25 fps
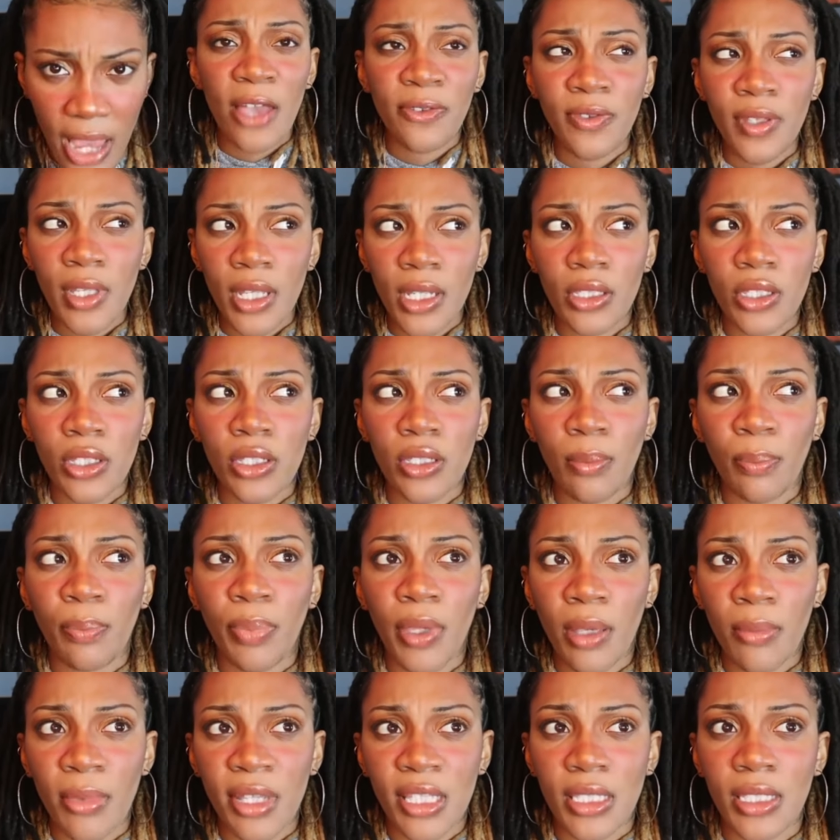I feel like there's a
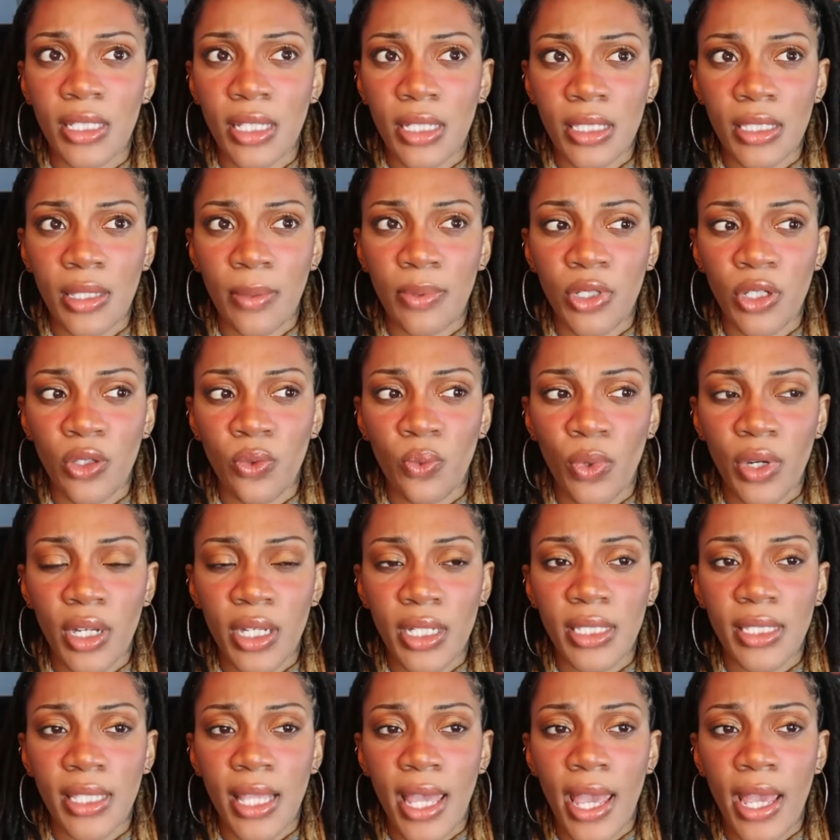big misconception where
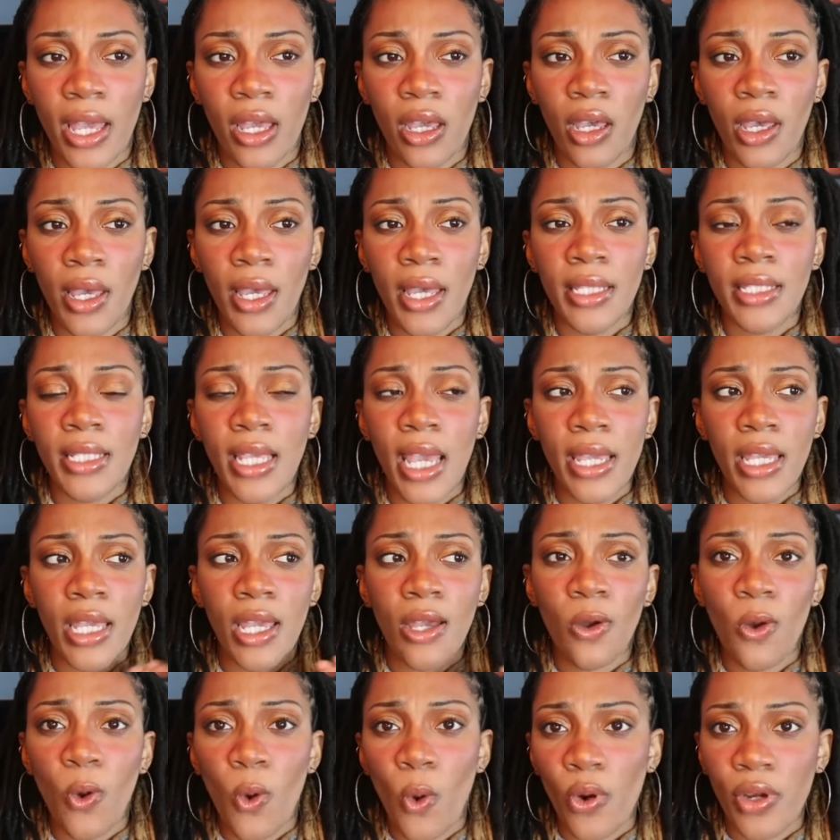it's like
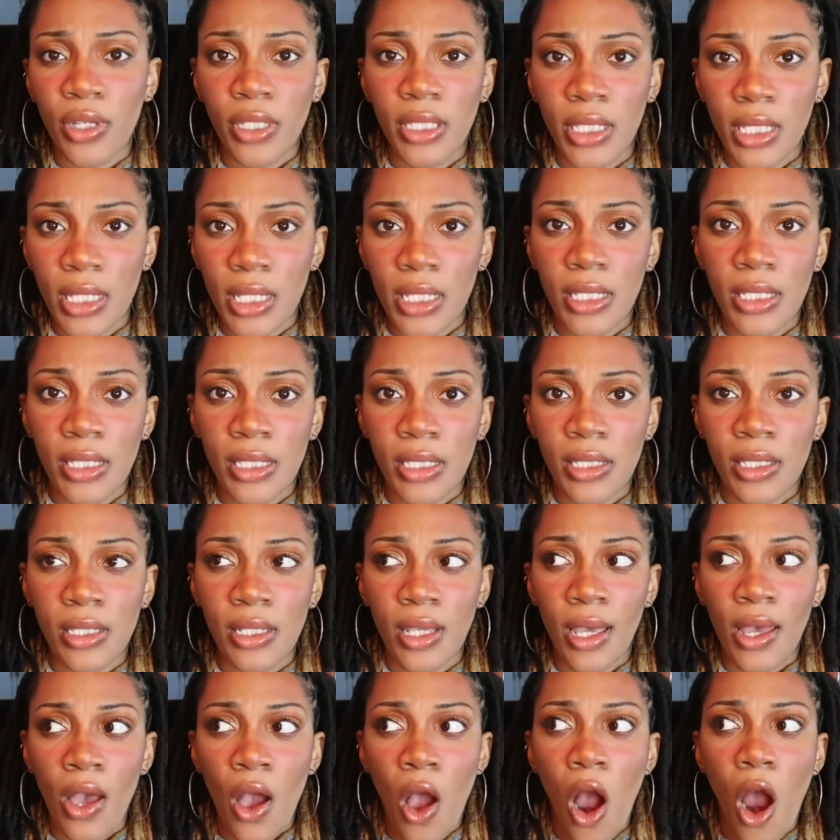taking courses
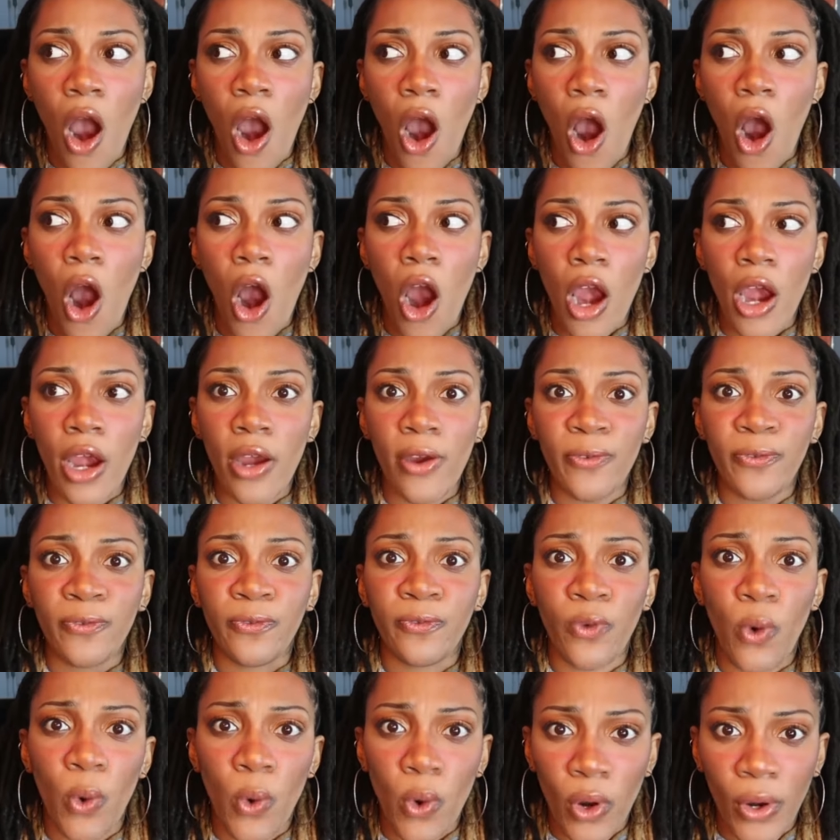are
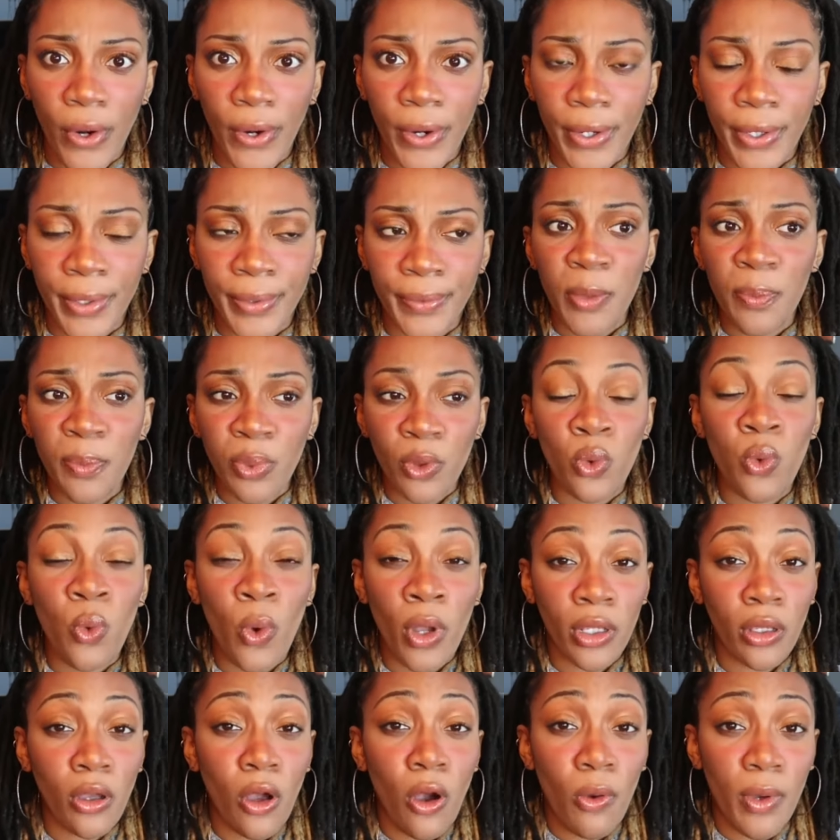for people who
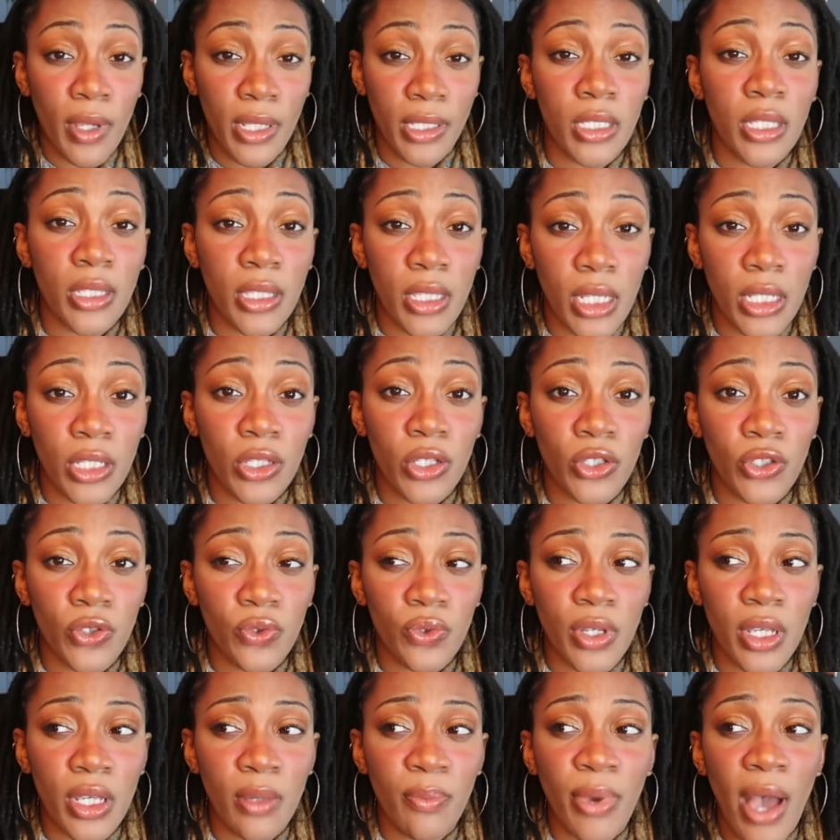want to go into the
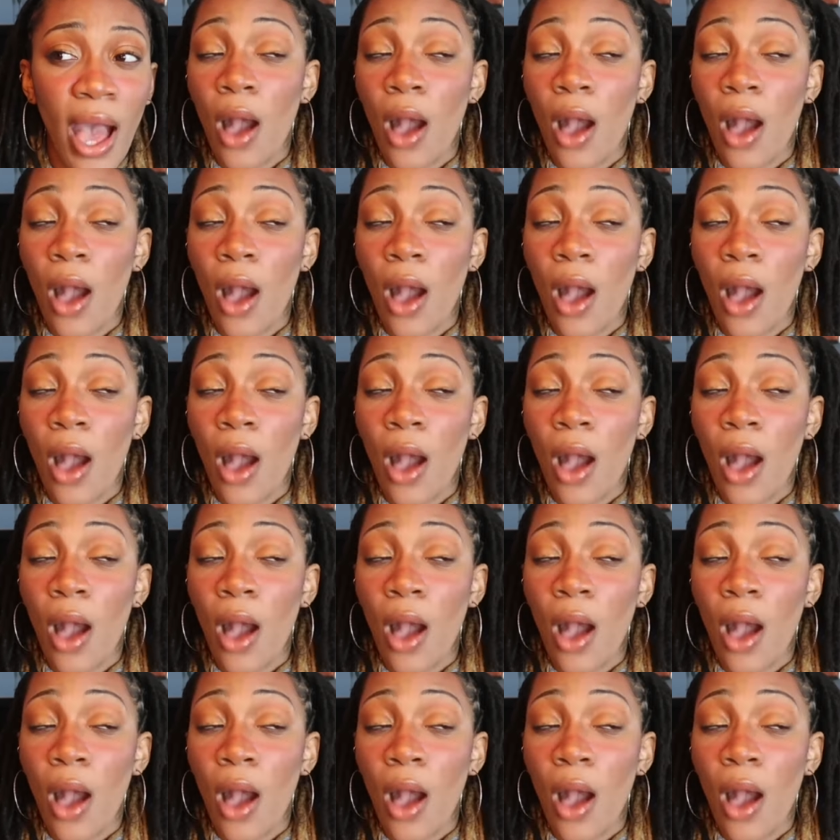industry.